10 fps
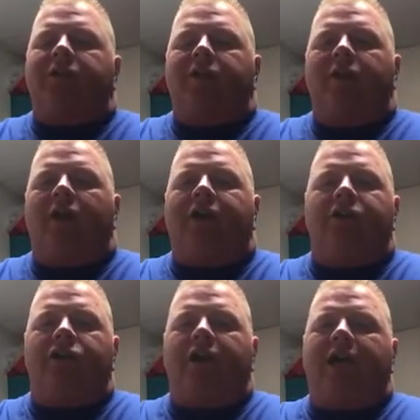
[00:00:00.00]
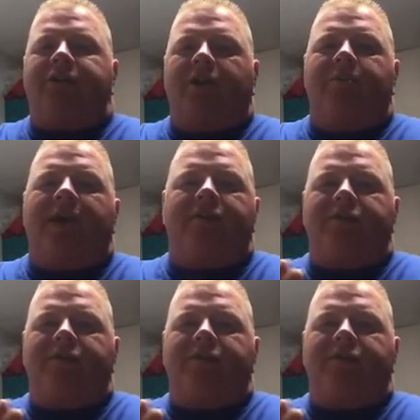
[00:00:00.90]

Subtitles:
I know you guys are going to pay